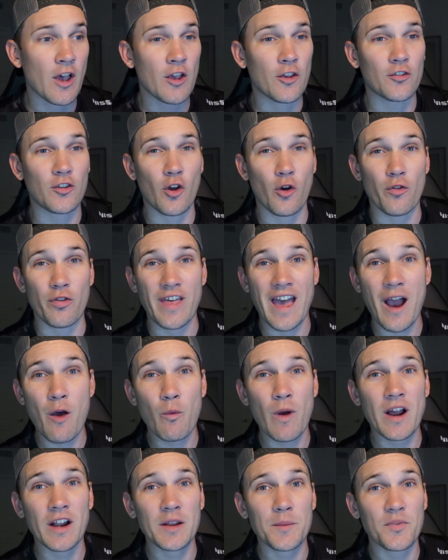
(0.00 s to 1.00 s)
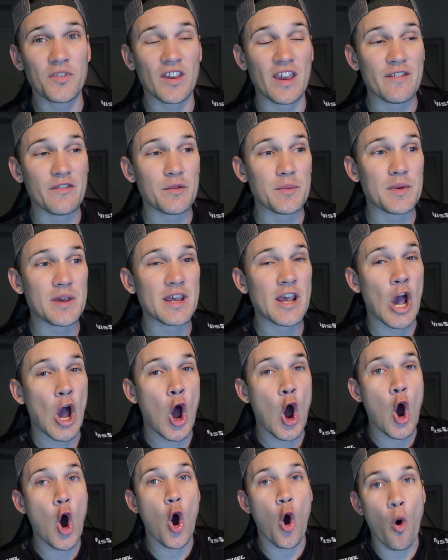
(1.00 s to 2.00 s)
So that wound up saving me
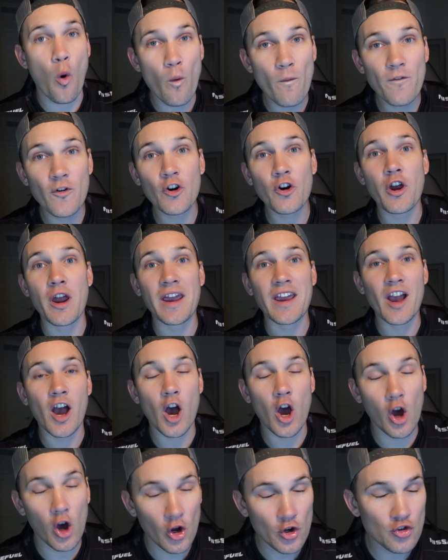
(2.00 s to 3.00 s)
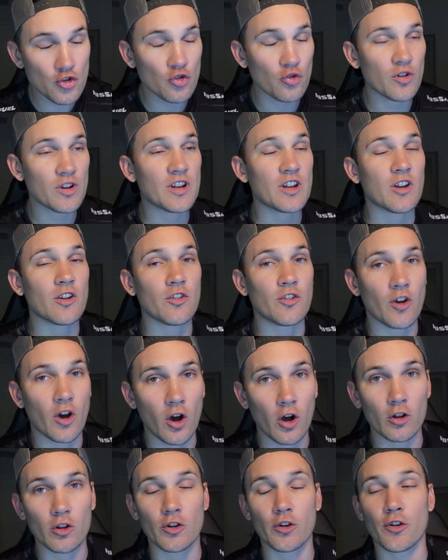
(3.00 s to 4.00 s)
over
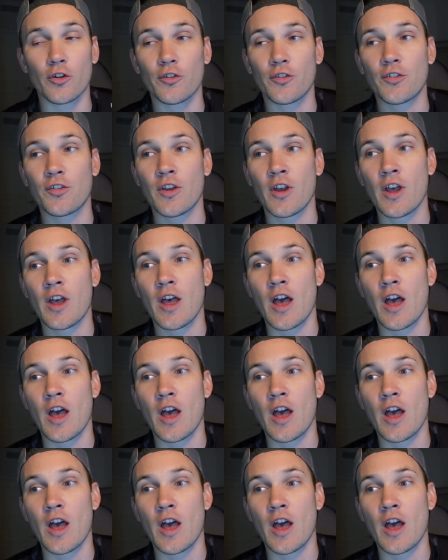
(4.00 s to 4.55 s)
$100